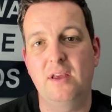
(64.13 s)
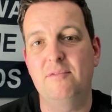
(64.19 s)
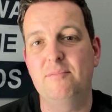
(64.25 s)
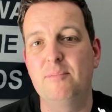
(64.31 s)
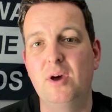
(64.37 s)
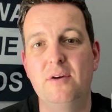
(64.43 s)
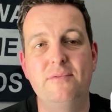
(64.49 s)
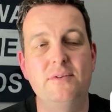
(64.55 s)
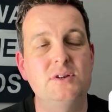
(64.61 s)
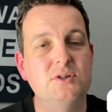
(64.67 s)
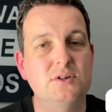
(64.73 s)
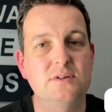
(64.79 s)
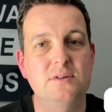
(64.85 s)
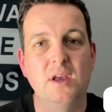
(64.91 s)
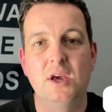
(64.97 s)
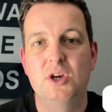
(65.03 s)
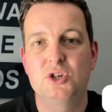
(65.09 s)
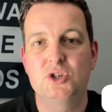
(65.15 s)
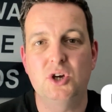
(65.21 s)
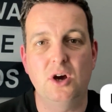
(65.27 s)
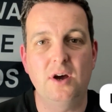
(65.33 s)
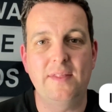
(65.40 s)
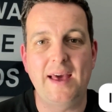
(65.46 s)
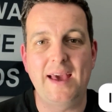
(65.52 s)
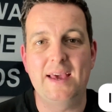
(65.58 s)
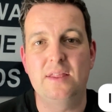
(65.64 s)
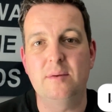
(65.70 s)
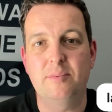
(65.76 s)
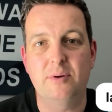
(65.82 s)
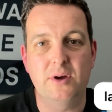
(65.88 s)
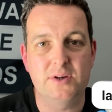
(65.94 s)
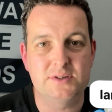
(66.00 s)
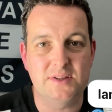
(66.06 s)
If Murphy's shot that hit the
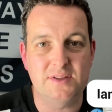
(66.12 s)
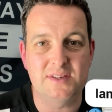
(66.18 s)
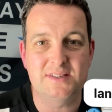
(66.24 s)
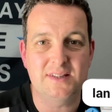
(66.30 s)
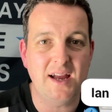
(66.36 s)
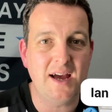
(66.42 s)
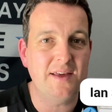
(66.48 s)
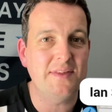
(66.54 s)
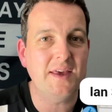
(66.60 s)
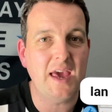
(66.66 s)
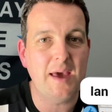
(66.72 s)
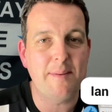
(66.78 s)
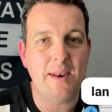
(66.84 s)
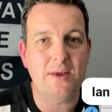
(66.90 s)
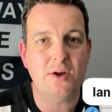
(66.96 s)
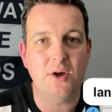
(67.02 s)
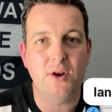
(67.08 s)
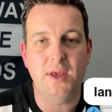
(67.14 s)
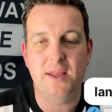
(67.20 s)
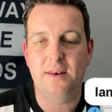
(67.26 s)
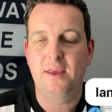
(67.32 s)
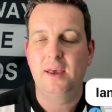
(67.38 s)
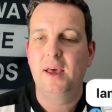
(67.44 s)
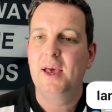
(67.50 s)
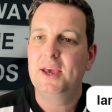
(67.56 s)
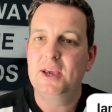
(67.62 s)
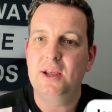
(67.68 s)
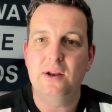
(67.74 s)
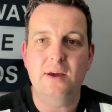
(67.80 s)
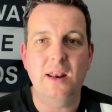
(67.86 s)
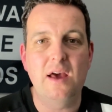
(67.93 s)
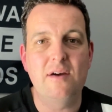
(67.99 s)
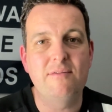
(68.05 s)
post at the start of the game had gone in, you're
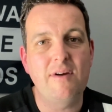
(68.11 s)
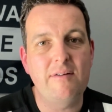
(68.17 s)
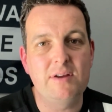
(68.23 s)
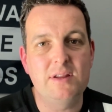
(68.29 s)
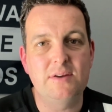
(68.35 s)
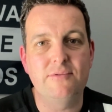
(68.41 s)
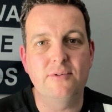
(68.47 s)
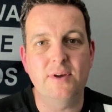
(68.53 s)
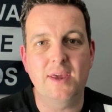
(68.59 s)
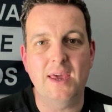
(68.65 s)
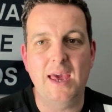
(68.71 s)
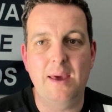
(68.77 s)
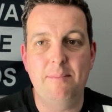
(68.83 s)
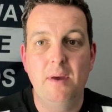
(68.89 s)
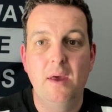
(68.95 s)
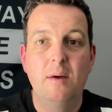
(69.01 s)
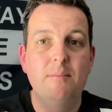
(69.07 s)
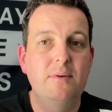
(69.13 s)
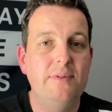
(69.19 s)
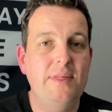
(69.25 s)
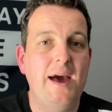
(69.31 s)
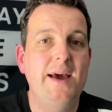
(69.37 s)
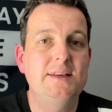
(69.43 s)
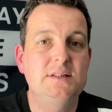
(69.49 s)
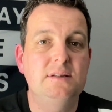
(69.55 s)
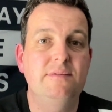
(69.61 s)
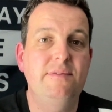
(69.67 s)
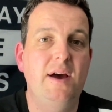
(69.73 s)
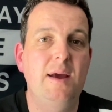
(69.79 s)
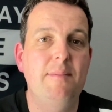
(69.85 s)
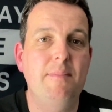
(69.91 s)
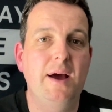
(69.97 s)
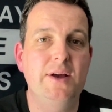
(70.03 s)
looking at a very different game. But that is the
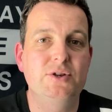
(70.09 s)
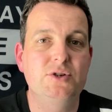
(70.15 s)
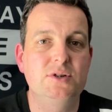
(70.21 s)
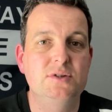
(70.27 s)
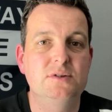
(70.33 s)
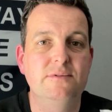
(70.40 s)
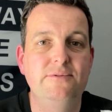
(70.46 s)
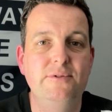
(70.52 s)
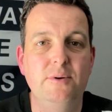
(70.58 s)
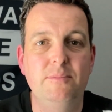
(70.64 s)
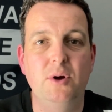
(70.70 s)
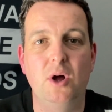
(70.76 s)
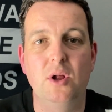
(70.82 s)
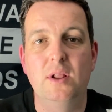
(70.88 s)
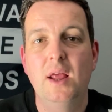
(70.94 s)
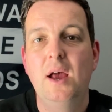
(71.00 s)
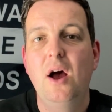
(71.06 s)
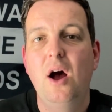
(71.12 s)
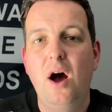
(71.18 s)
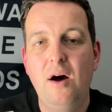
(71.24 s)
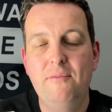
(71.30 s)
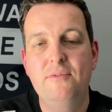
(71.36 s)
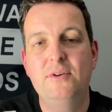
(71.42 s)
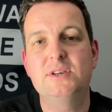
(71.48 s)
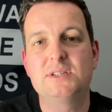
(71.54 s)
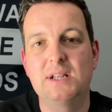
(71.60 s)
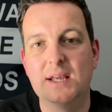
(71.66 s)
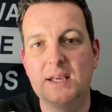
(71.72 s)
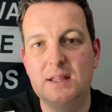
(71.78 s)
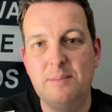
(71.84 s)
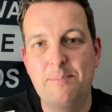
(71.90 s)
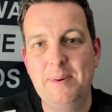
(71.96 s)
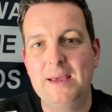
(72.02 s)
fine margins of football. Obviously,
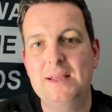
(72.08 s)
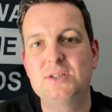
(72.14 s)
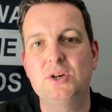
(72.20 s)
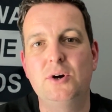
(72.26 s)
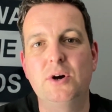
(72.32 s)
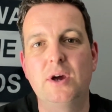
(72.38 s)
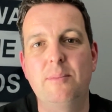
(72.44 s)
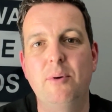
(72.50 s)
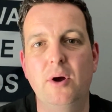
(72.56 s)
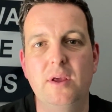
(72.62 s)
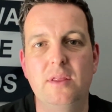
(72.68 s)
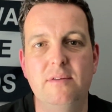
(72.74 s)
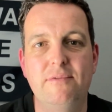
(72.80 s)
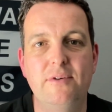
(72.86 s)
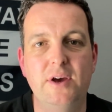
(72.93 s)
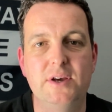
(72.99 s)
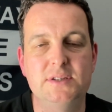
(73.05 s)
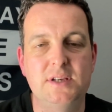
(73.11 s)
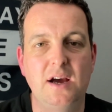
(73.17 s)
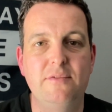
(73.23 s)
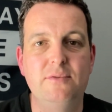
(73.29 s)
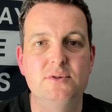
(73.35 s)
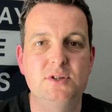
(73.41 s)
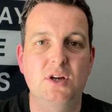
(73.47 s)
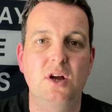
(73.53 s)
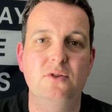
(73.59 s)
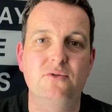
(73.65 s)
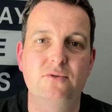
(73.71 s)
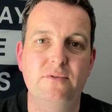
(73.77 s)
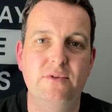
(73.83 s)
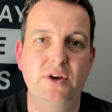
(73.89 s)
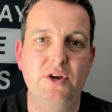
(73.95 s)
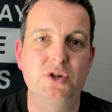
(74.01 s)
the big talking point in the first half was the
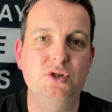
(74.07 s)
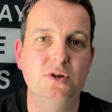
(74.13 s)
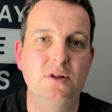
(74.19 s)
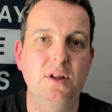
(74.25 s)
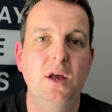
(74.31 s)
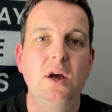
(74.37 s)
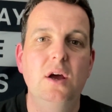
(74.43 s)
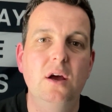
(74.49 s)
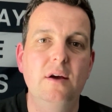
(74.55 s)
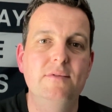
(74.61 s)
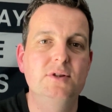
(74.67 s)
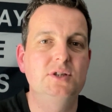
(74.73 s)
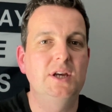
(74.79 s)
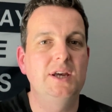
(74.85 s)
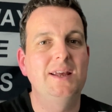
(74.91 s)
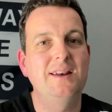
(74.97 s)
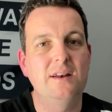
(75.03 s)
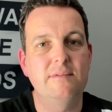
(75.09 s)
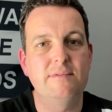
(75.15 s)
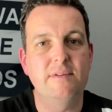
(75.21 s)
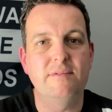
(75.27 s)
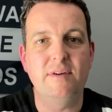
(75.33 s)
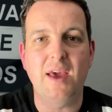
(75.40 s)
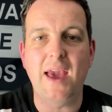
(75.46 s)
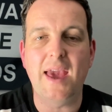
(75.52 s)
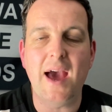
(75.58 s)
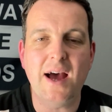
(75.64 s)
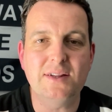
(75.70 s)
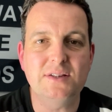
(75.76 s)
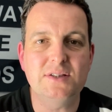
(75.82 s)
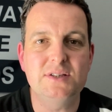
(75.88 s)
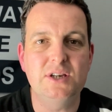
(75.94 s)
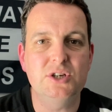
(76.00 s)
controversial overturning of the
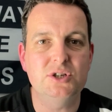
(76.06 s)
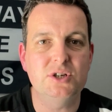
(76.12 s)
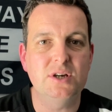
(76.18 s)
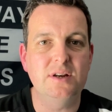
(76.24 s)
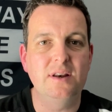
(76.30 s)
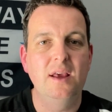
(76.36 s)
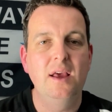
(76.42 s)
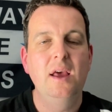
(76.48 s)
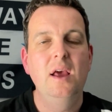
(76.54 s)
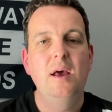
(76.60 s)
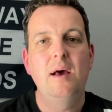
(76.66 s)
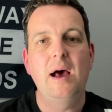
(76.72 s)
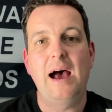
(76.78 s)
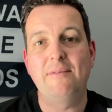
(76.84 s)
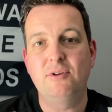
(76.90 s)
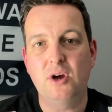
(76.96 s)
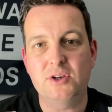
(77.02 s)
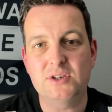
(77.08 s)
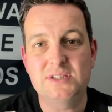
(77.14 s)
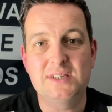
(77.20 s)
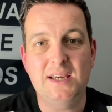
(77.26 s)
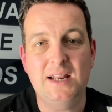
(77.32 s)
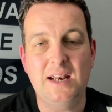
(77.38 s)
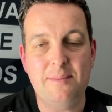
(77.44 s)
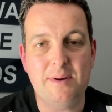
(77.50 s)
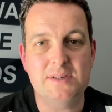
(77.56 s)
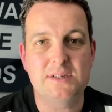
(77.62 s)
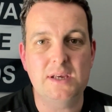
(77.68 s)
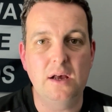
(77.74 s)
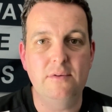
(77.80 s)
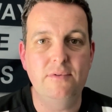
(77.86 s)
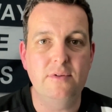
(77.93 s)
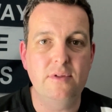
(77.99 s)
VAR decision. I've not seen it
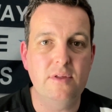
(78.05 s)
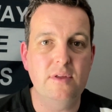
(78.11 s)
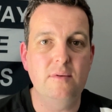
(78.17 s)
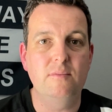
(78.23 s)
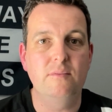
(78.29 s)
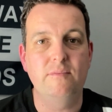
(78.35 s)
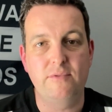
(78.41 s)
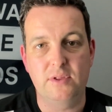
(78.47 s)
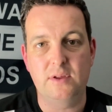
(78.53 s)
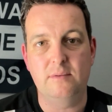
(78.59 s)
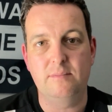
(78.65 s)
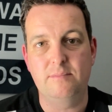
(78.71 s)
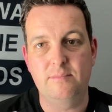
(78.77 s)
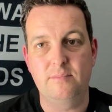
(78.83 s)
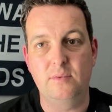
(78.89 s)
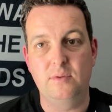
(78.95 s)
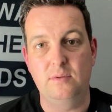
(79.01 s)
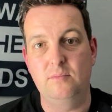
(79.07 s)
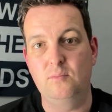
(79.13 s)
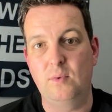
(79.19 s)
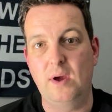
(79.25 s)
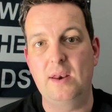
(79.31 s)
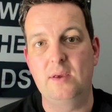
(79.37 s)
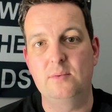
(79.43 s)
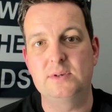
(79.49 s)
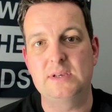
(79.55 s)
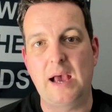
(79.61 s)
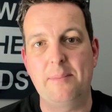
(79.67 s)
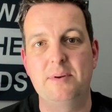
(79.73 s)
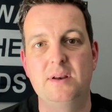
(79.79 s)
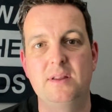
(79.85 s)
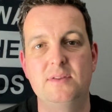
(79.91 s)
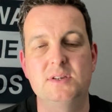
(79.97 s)
myself other than when it was
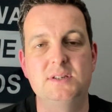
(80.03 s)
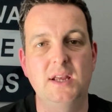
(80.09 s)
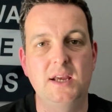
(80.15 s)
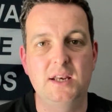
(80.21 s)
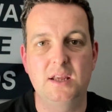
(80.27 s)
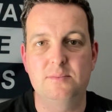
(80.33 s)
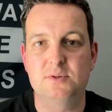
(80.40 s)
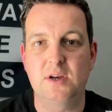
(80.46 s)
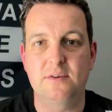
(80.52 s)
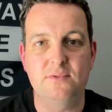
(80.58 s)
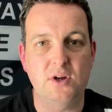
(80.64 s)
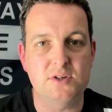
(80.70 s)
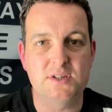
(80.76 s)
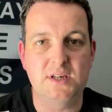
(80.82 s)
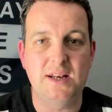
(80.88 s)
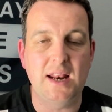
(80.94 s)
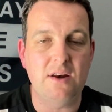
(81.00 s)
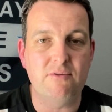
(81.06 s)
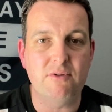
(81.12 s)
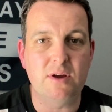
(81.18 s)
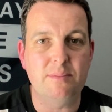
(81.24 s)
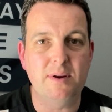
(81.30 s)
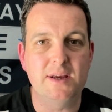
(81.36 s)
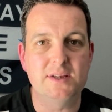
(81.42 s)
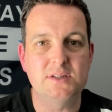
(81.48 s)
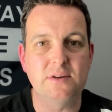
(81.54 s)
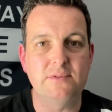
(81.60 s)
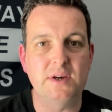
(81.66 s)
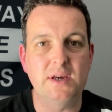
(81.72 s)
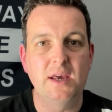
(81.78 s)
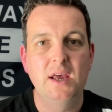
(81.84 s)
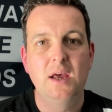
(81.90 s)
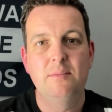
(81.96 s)
happening in the stadium, so I've not seen any replays of
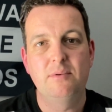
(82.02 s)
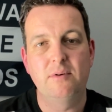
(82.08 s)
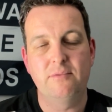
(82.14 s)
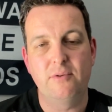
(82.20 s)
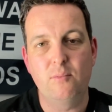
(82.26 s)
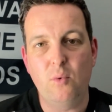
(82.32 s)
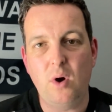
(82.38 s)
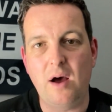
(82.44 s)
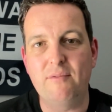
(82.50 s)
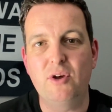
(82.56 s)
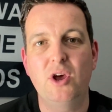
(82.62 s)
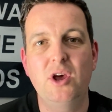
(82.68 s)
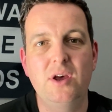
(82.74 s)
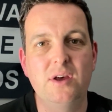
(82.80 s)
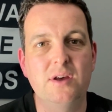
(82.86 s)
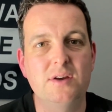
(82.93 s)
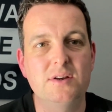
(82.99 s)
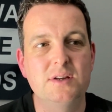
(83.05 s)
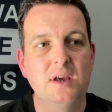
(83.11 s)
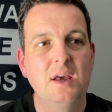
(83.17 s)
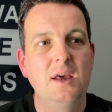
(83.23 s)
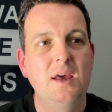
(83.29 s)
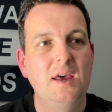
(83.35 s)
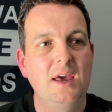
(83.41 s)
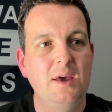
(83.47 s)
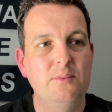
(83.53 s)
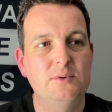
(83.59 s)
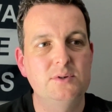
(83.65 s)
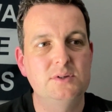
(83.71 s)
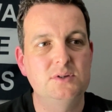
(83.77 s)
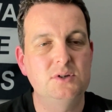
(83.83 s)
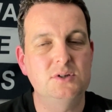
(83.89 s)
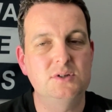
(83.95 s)
it. But from what I've heard, it
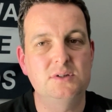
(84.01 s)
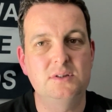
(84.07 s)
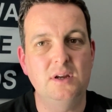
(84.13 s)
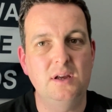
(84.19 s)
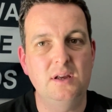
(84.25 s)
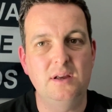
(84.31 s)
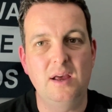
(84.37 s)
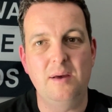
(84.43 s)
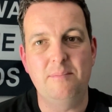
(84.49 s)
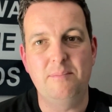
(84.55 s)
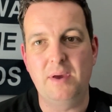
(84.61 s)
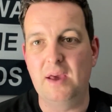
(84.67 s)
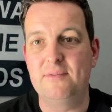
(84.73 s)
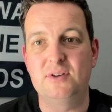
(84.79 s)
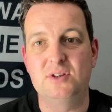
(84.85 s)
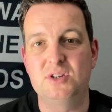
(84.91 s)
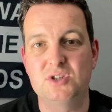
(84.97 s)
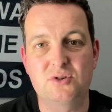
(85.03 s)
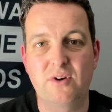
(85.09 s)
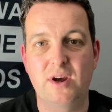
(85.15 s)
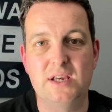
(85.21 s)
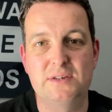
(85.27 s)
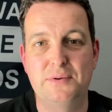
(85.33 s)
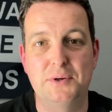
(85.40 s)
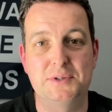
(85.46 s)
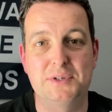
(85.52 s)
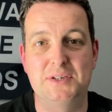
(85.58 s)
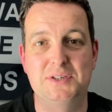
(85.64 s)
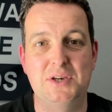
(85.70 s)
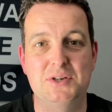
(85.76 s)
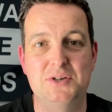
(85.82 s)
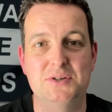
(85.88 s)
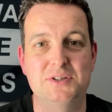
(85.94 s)
was just a bit of a disgraceful
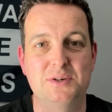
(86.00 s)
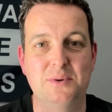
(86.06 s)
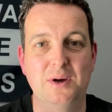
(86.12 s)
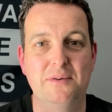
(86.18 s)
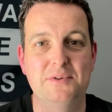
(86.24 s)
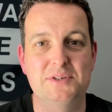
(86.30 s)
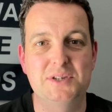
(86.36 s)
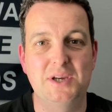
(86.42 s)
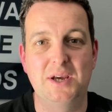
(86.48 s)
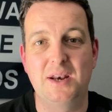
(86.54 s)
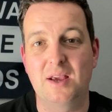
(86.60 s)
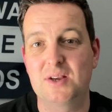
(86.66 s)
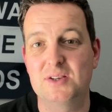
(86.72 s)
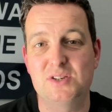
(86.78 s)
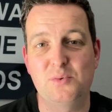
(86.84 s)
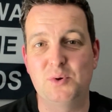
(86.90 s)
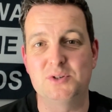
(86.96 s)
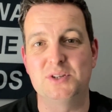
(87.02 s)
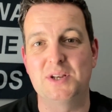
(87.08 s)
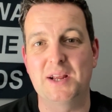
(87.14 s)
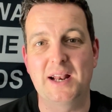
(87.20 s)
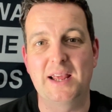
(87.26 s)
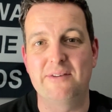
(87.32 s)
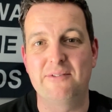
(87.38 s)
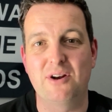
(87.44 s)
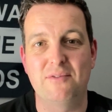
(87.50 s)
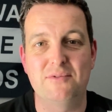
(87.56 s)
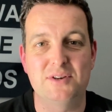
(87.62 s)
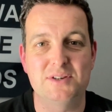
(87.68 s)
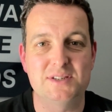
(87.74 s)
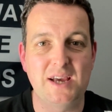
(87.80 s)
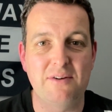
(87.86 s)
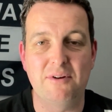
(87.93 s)
decision to overturn it because it wasn't a clear and
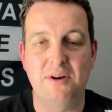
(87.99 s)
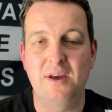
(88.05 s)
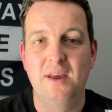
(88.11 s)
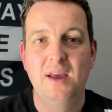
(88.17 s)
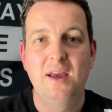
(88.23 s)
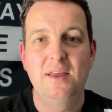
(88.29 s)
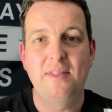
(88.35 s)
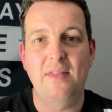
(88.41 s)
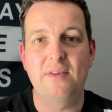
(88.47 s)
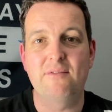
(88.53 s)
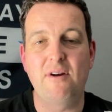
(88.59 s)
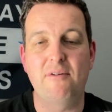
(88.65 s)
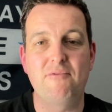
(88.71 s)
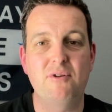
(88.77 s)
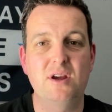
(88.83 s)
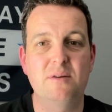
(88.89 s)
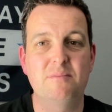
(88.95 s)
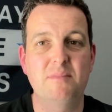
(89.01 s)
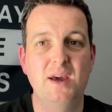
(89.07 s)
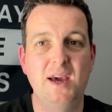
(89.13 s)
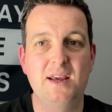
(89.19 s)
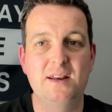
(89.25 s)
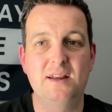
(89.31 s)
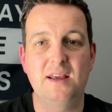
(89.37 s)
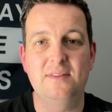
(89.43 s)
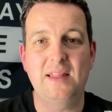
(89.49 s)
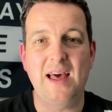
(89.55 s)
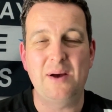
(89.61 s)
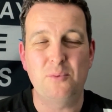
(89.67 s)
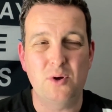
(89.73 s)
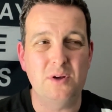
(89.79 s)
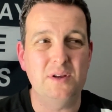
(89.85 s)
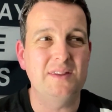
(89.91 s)
obvious error that the referee had made, and
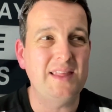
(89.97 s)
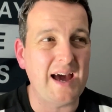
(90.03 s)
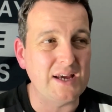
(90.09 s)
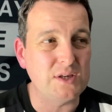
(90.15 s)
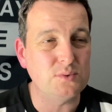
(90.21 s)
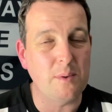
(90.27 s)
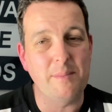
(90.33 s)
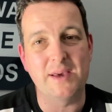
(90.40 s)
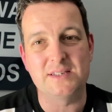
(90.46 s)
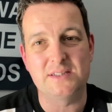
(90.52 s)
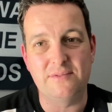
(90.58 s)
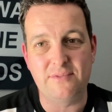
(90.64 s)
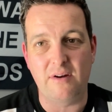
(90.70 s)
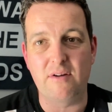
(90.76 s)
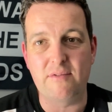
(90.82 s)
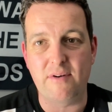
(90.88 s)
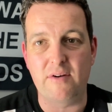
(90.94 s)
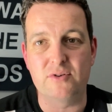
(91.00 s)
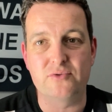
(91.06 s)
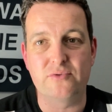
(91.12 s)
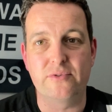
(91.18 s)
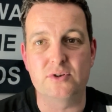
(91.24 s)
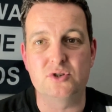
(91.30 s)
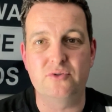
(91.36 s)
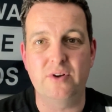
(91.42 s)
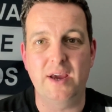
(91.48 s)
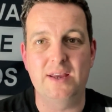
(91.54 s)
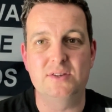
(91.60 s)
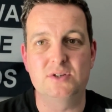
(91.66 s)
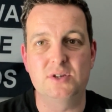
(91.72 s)
that is what makes it very, very frustrating.